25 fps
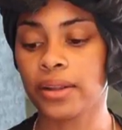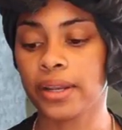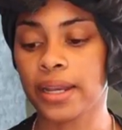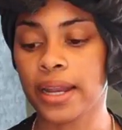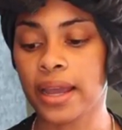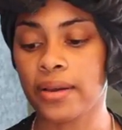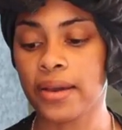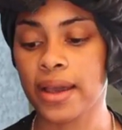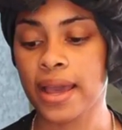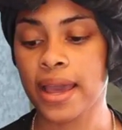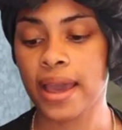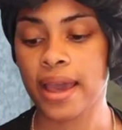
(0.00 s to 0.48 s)
and
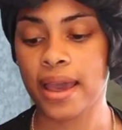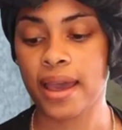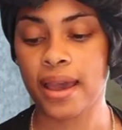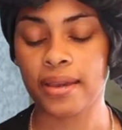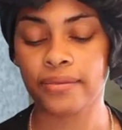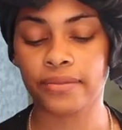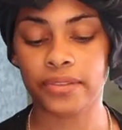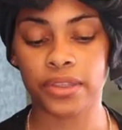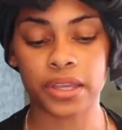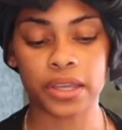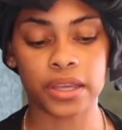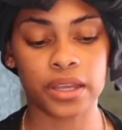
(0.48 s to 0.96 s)
now I
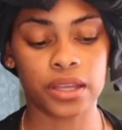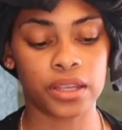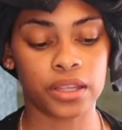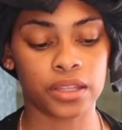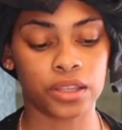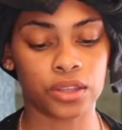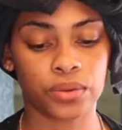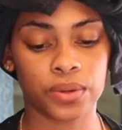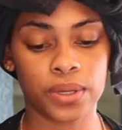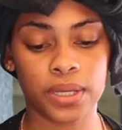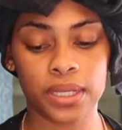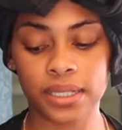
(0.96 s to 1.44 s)
have
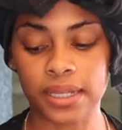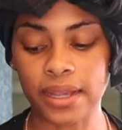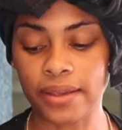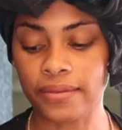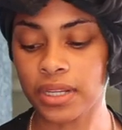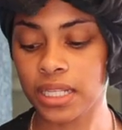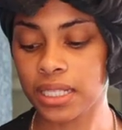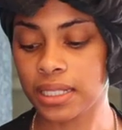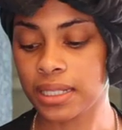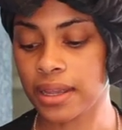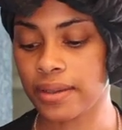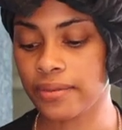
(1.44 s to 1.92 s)
the
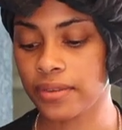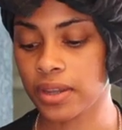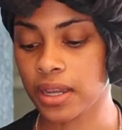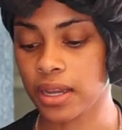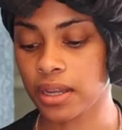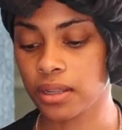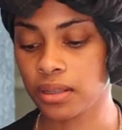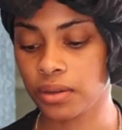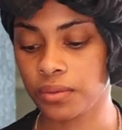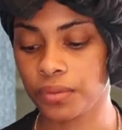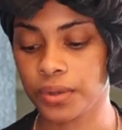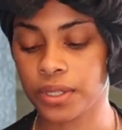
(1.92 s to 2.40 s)
377
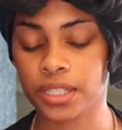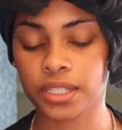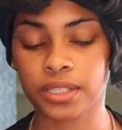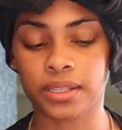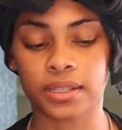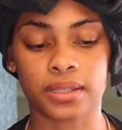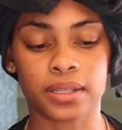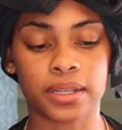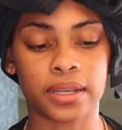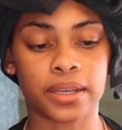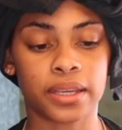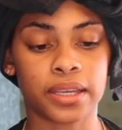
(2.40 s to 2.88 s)
color, which is
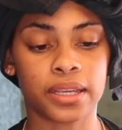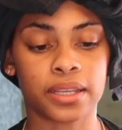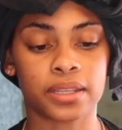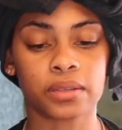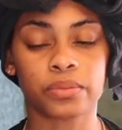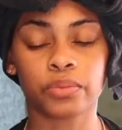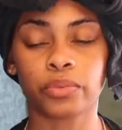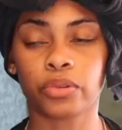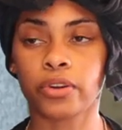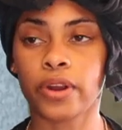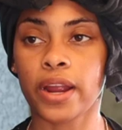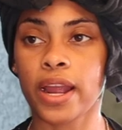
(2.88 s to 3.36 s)
the
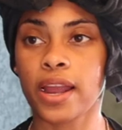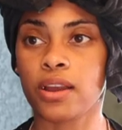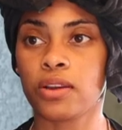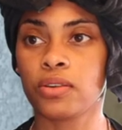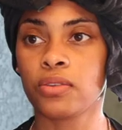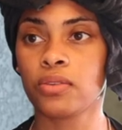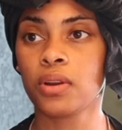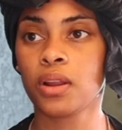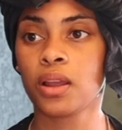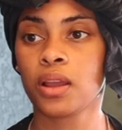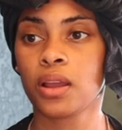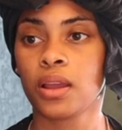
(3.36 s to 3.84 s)
sun-kissed
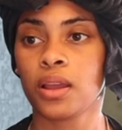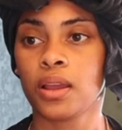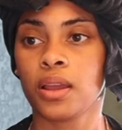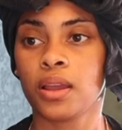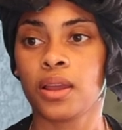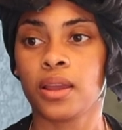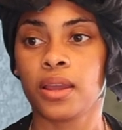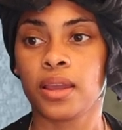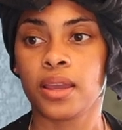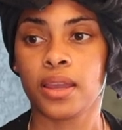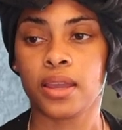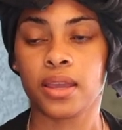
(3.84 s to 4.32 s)
brown,
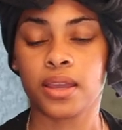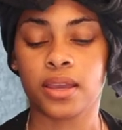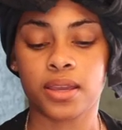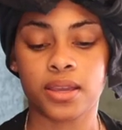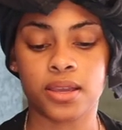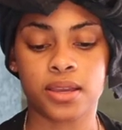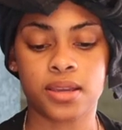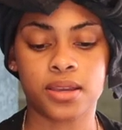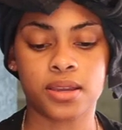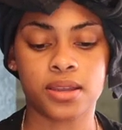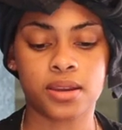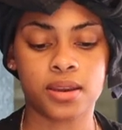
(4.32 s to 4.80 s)

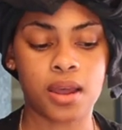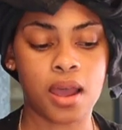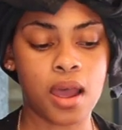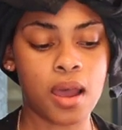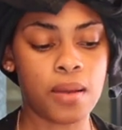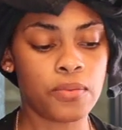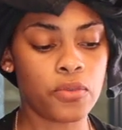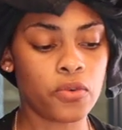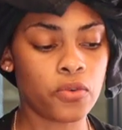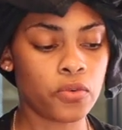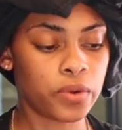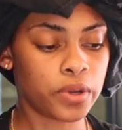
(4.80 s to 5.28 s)
and
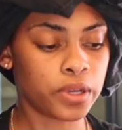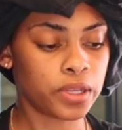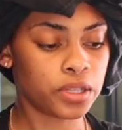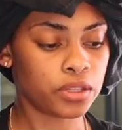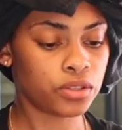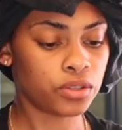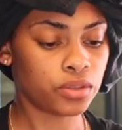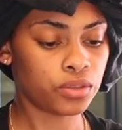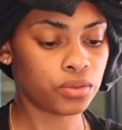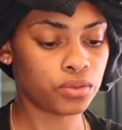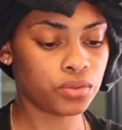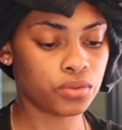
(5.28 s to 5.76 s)
I'm going
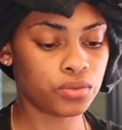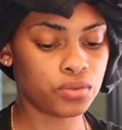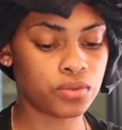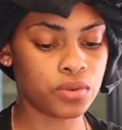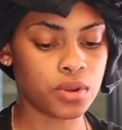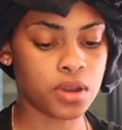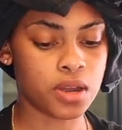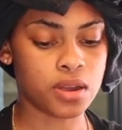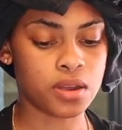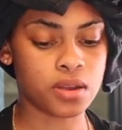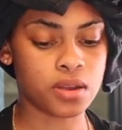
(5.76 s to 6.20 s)
to